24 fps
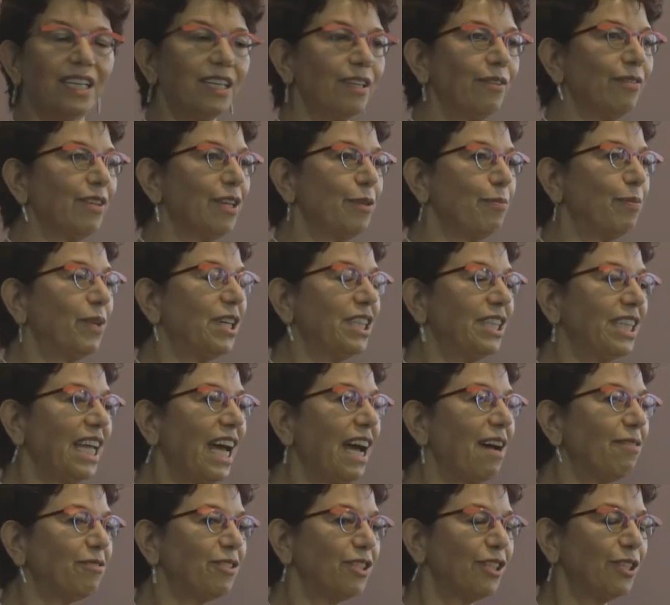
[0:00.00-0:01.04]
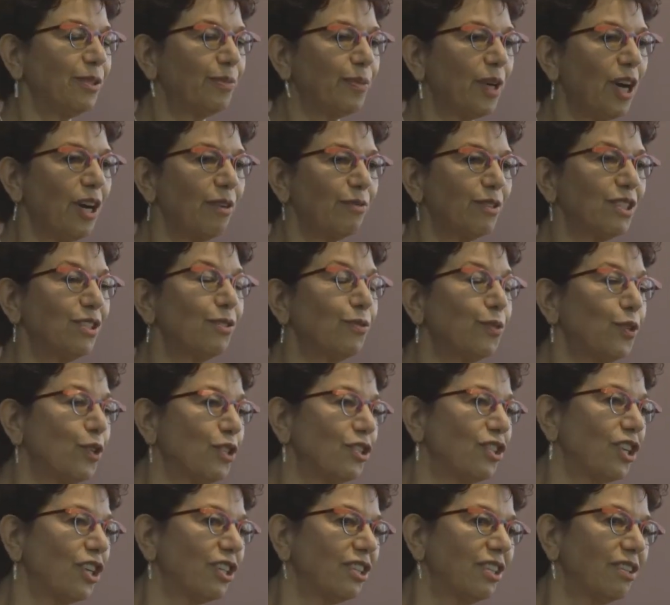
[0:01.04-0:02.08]
anyway, but after I was
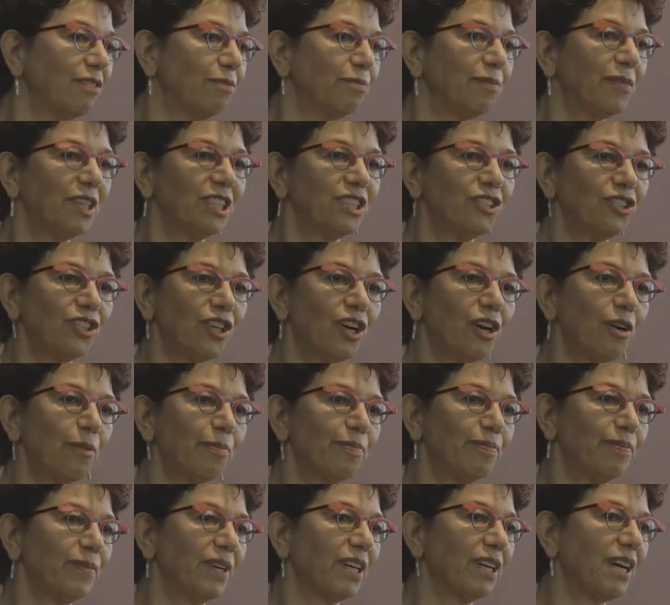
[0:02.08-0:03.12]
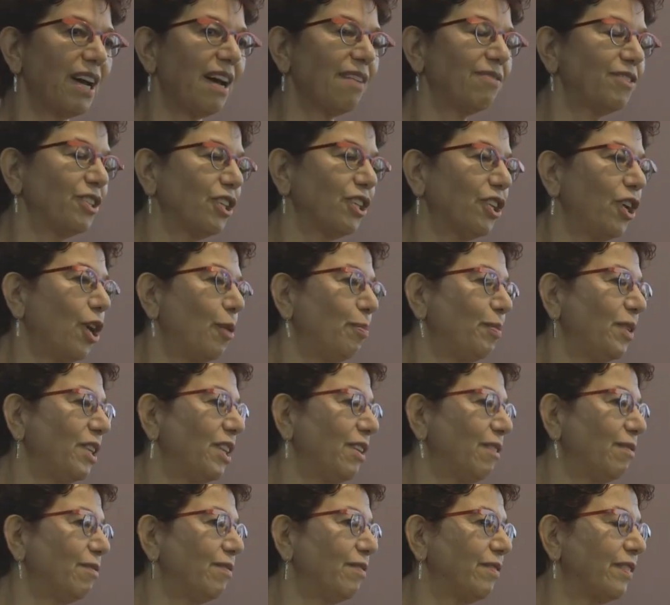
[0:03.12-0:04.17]
forced out of my job, after a
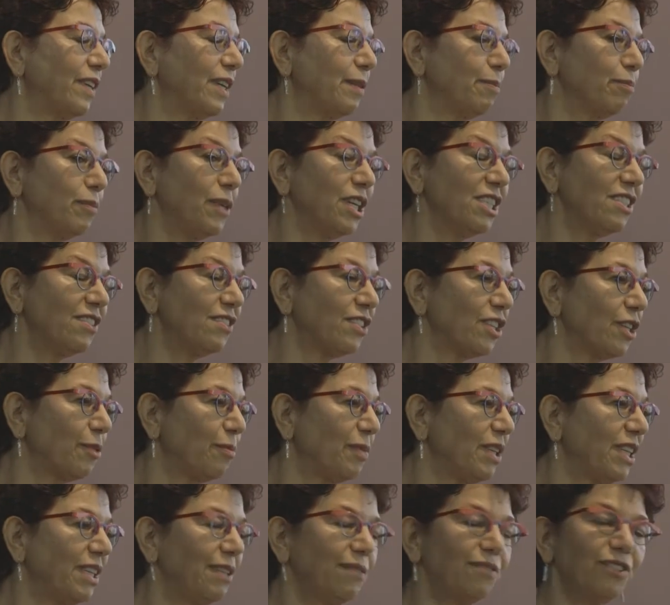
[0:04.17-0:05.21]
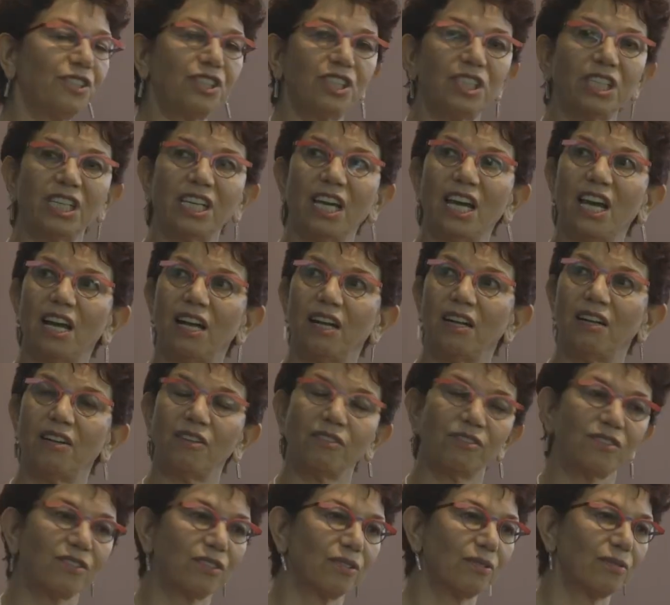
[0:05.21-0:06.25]
couple of months, I believe, she
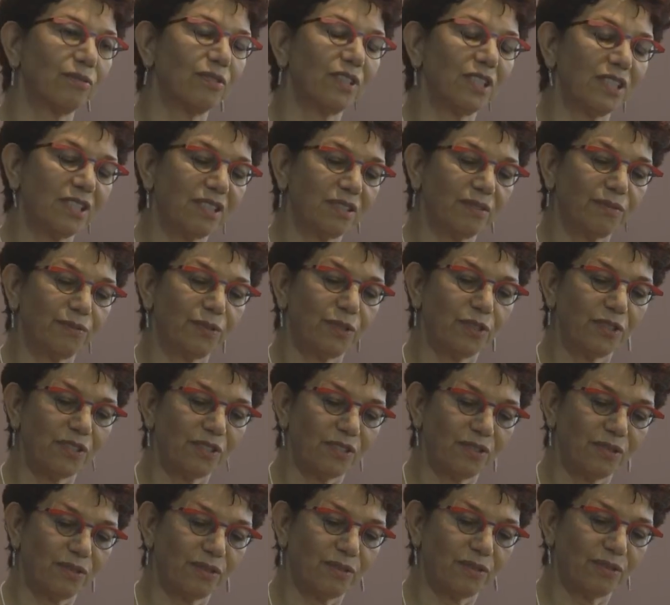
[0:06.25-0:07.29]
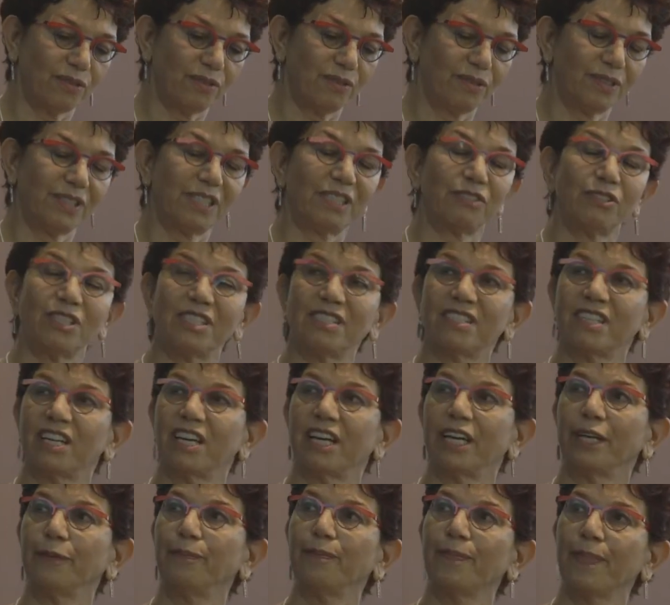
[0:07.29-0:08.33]
also was forced to
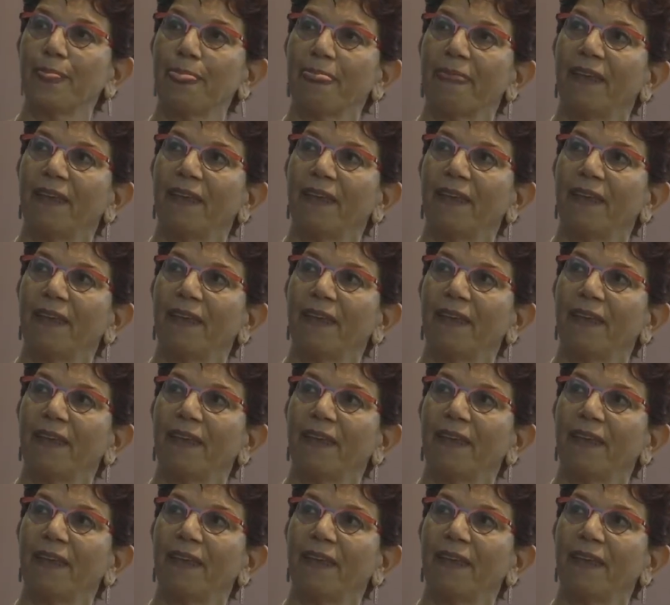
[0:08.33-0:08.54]
resign.